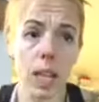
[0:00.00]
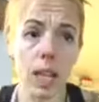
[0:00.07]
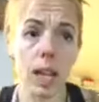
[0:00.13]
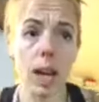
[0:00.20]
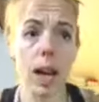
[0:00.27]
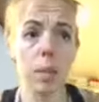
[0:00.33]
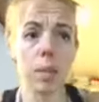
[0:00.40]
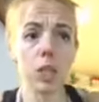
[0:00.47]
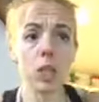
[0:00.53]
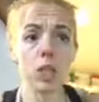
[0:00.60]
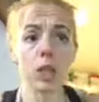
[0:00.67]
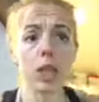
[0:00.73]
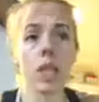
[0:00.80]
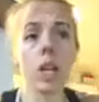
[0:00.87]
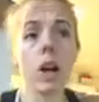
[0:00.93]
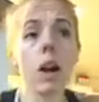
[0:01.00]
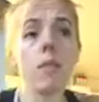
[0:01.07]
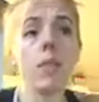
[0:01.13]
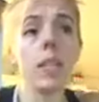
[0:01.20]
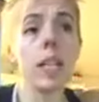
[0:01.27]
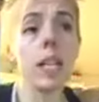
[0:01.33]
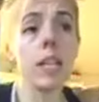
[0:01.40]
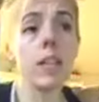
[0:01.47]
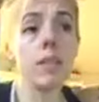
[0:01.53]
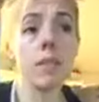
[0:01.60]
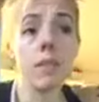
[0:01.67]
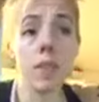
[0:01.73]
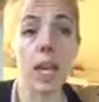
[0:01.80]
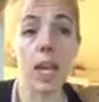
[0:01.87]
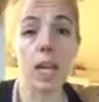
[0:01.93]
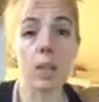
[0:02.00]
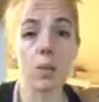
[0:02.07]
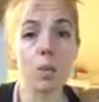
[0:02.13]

um, it's during the ovulation phase